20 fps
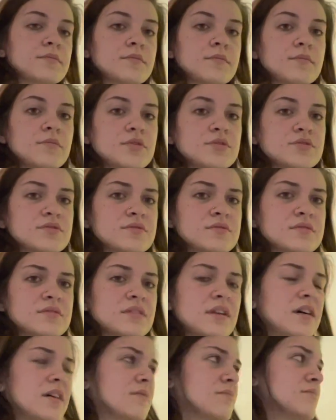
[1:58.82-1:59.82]
modules,
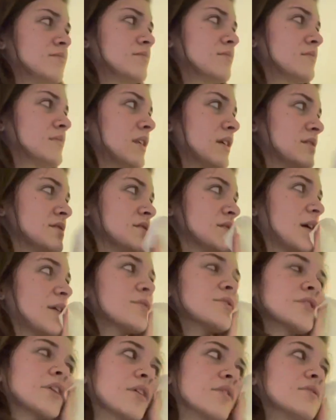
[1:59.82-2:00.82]
like lessons I
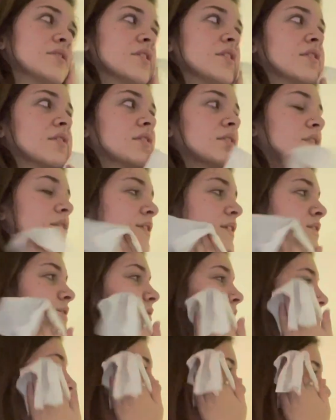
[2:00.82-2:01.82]
have to go to, because the rest
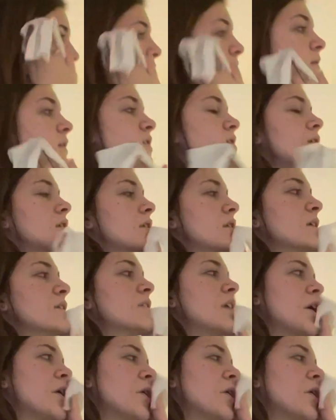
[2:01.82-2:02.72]
of them are drop-ins, like